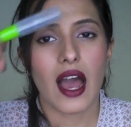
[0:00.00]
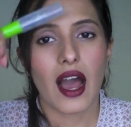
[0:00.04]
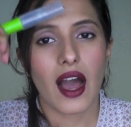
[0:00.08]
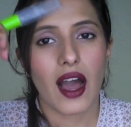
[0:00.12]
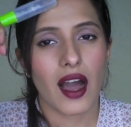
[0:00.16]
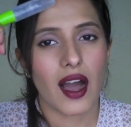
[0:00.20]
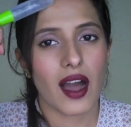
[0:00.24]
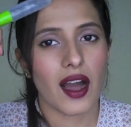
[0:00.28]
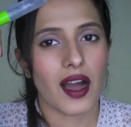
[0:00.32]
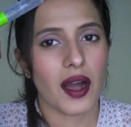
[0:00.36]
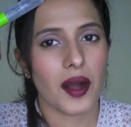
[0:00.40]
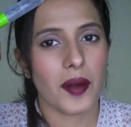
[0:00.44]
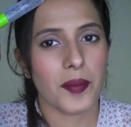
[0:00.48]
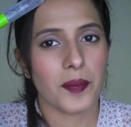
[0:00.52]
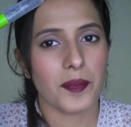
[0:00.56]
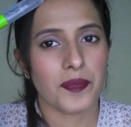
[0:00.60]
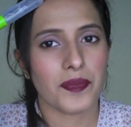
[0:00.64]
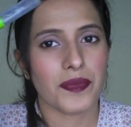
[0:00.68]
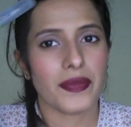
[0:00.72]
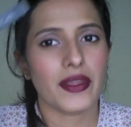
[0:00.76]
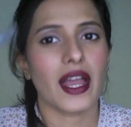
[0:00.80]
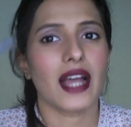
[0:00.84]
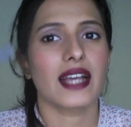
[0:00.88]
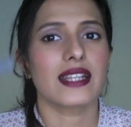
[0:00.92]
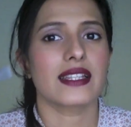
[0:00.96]

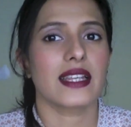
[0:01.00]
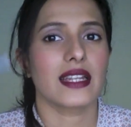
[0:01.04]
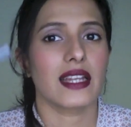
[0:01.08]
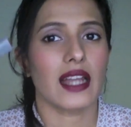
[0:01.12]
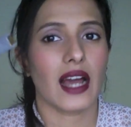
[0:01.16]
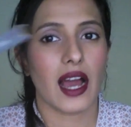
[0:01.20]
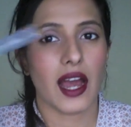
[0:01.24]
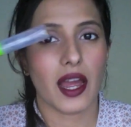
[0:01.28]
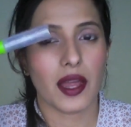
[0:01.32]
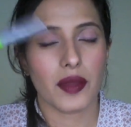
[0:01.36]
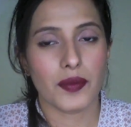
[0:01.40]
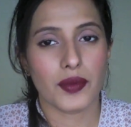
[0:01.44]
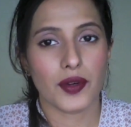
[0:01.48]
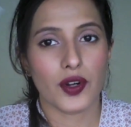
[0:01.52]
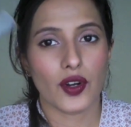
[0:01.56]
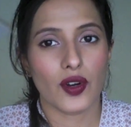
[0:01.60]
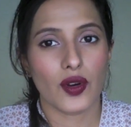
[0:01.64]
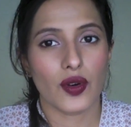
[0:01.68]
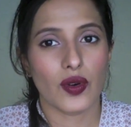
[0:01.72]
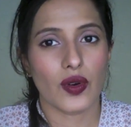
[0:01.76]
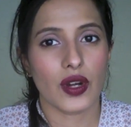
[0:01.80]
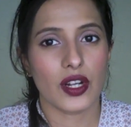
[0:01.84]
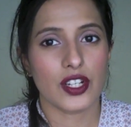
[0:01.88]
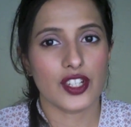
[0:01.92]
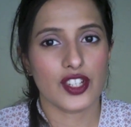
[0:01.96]
an
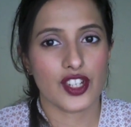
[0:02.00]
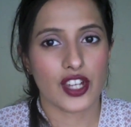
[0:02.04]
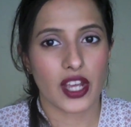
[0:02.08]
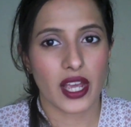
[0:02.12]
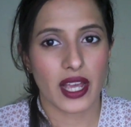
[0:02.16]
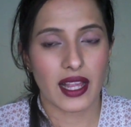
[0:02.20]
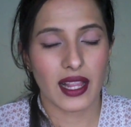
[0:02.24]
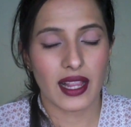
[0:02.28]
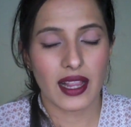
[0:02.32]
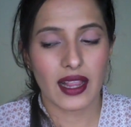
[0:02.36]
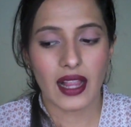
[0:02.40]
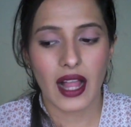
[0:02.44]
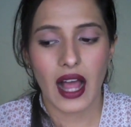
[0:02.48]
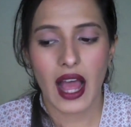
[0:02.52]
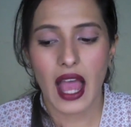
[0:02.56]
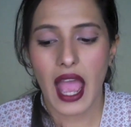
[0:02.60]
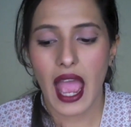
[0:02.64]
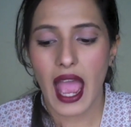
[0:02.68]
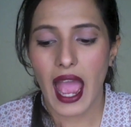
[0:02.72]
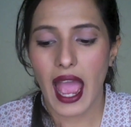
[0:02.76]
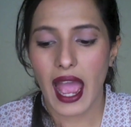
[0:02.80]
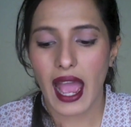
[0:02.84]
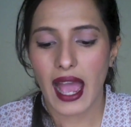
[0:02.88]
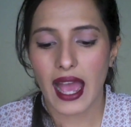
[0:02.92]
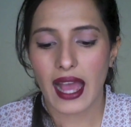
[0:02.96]
eyebrow gel,
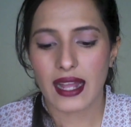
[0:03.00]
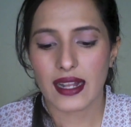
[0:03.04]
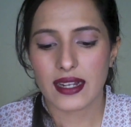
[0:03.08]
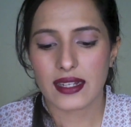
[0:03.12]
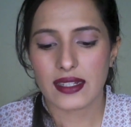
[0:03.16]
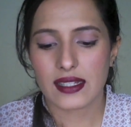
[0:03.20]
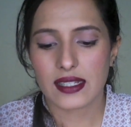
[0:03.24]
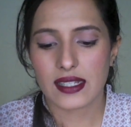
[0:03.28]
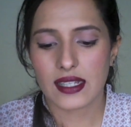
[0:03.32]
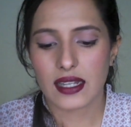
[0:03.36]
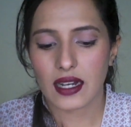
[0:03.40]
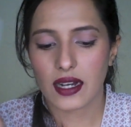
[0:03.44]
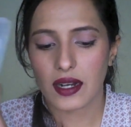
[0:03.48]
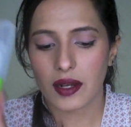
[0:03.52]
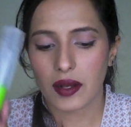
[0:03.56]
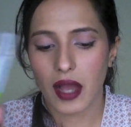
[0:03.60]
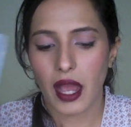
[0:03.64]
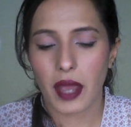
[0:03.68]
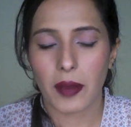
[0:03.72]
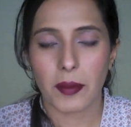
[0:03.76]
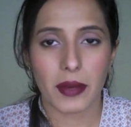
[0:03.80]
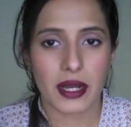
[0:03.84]
and I